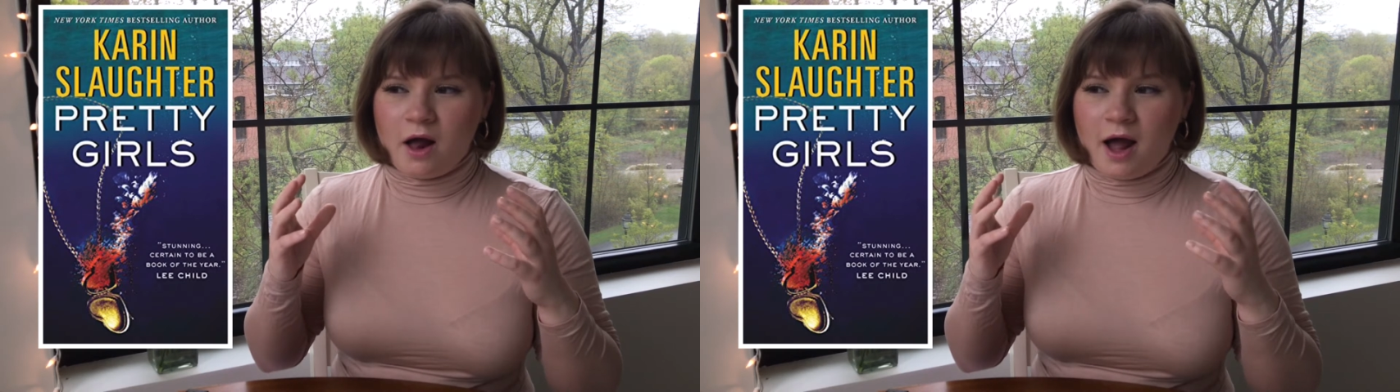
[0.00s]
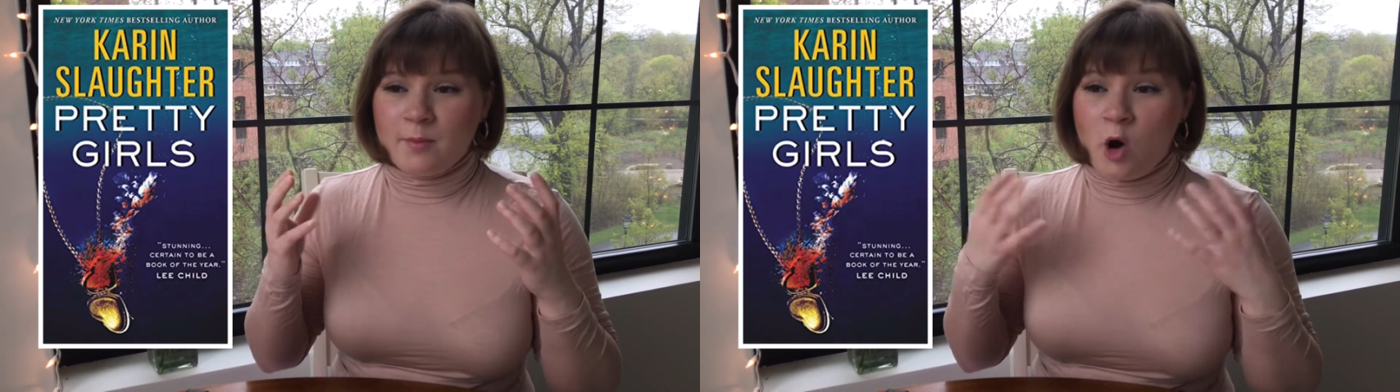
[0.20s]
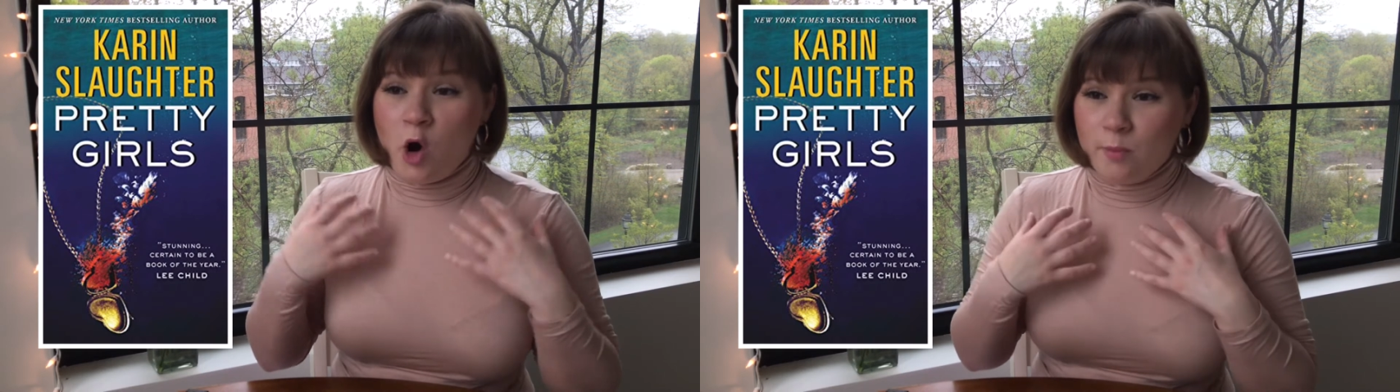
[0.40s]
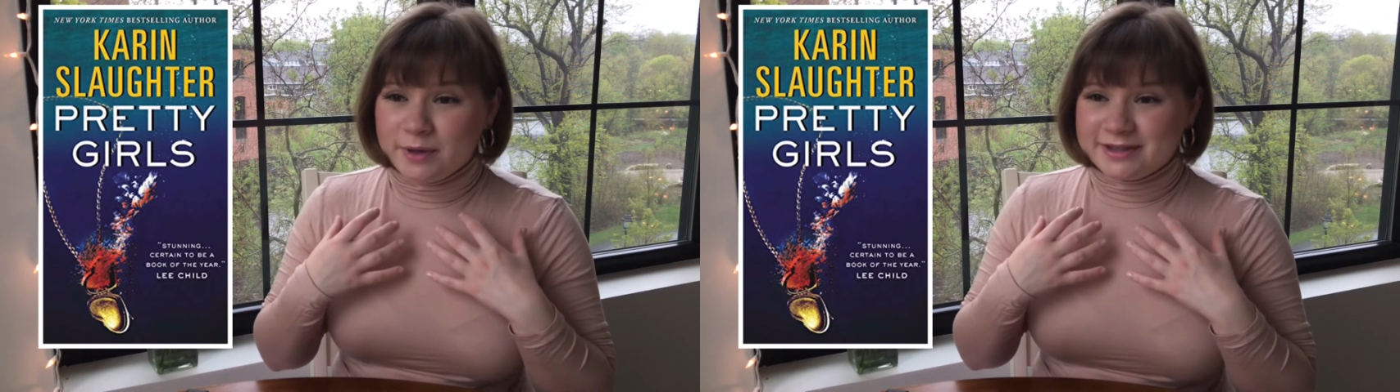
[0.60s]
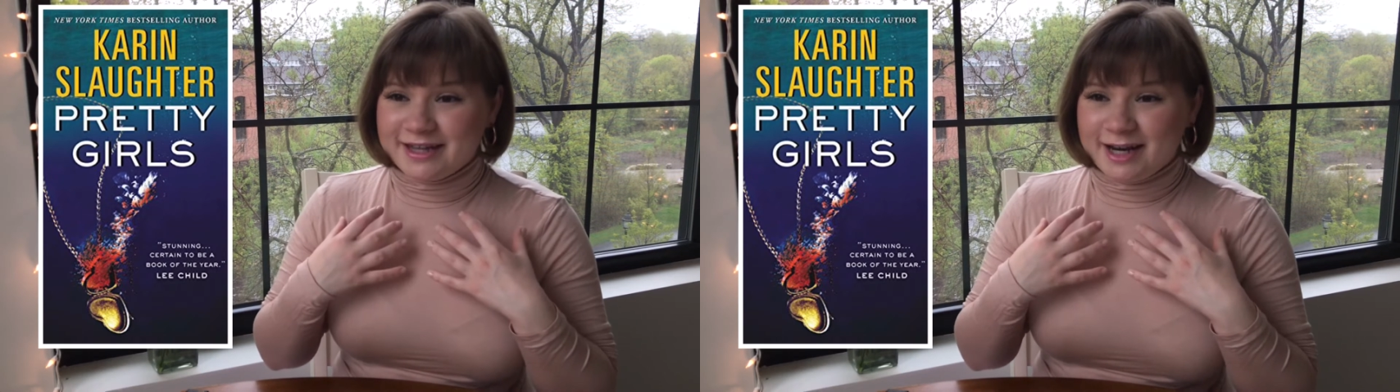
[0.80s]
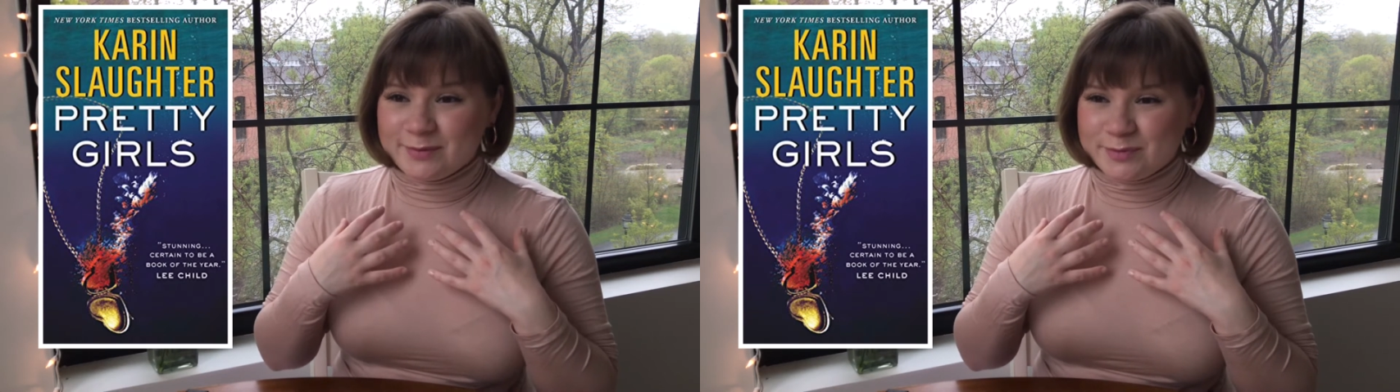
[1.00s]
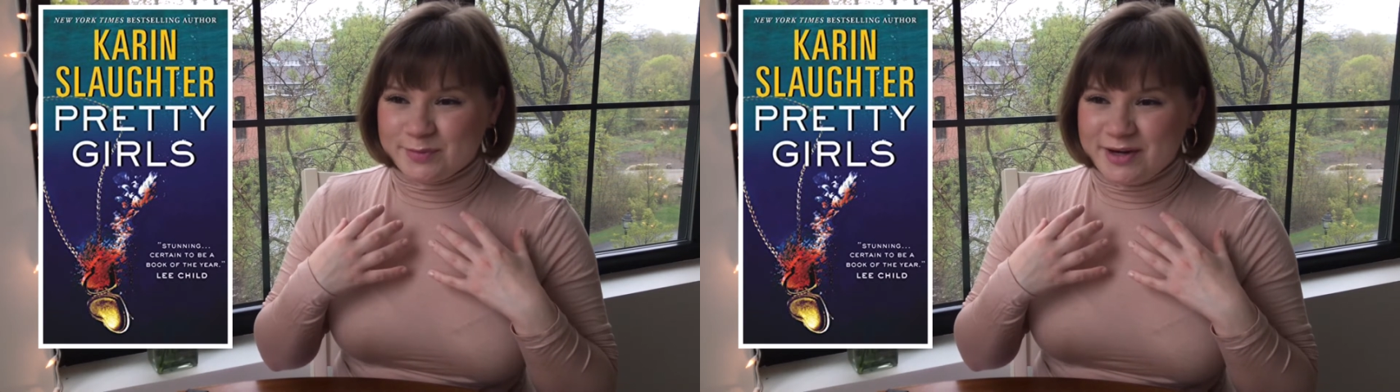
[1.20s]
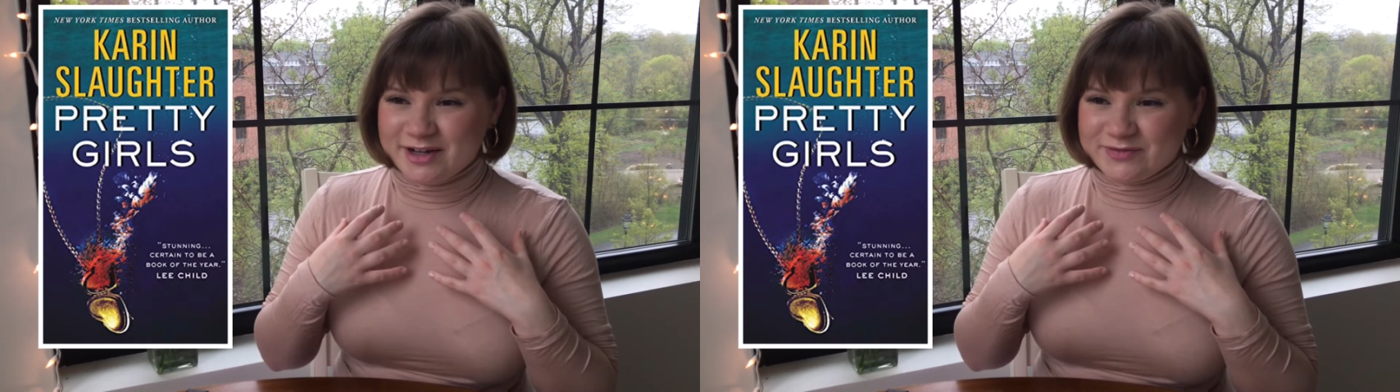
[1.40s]
I'm hoping that I'm
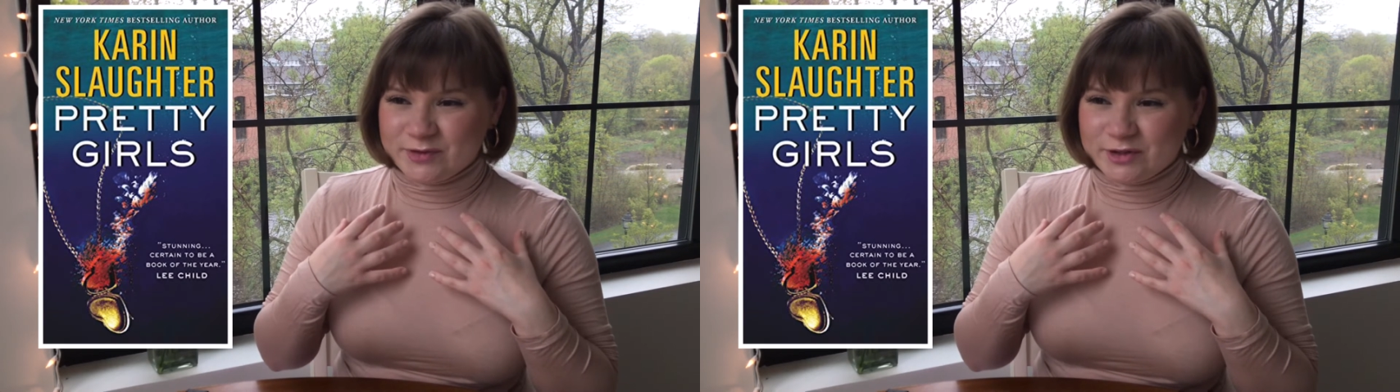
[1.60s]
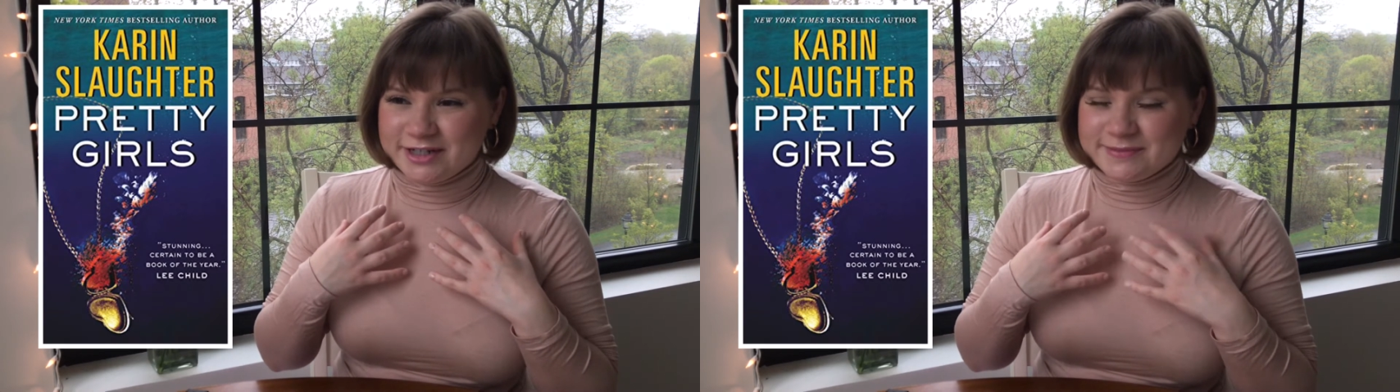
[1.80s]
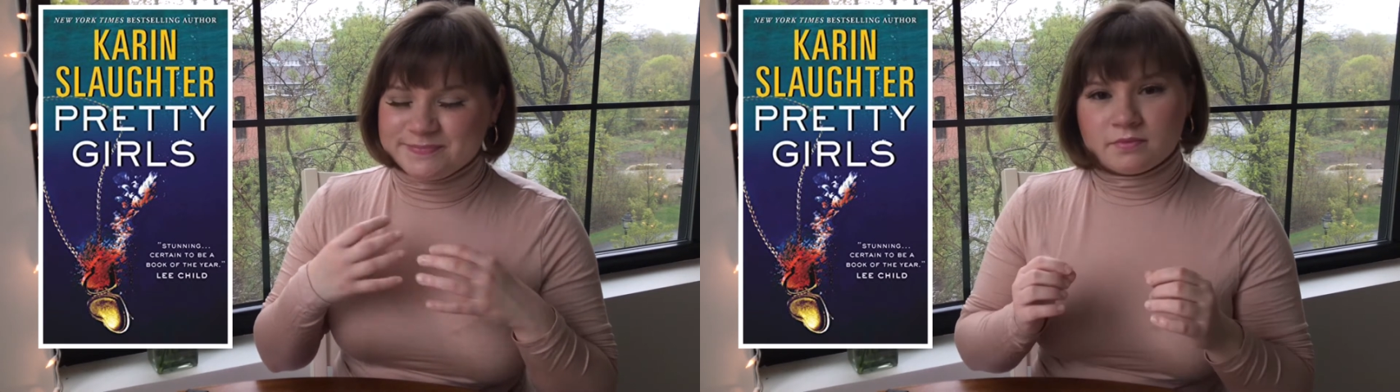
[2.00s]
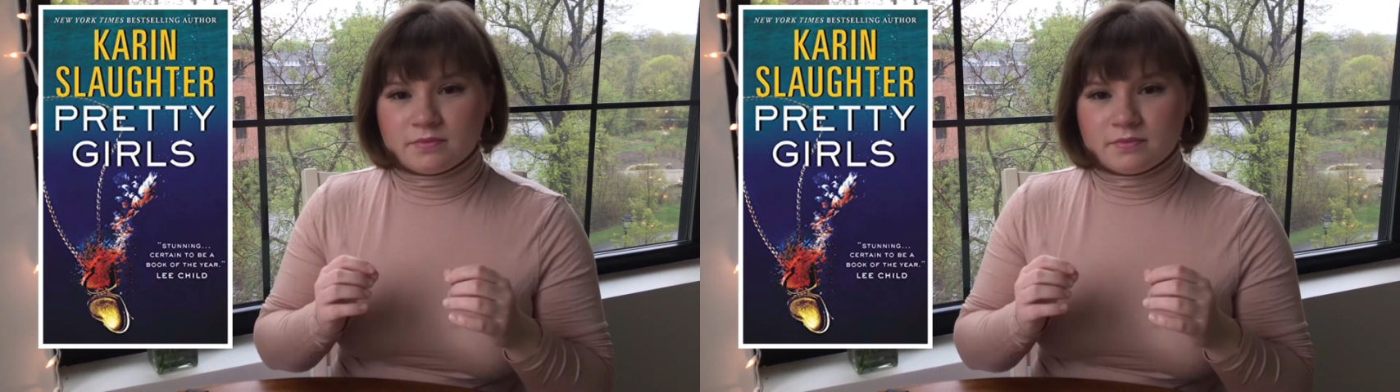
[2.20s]
prepared for it.